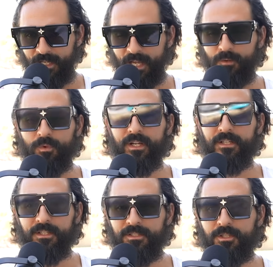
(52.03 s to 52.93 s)
and what I
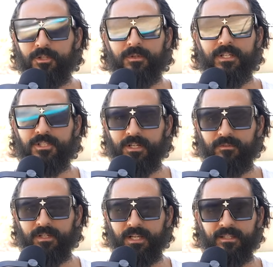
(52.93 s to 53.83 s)
need to do each and
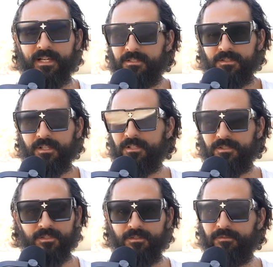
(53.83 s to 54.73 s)
every day, that's when things
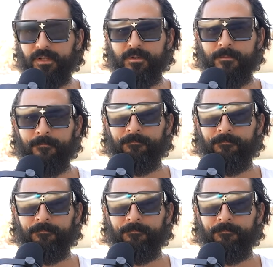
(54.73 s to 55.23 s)
start to flow.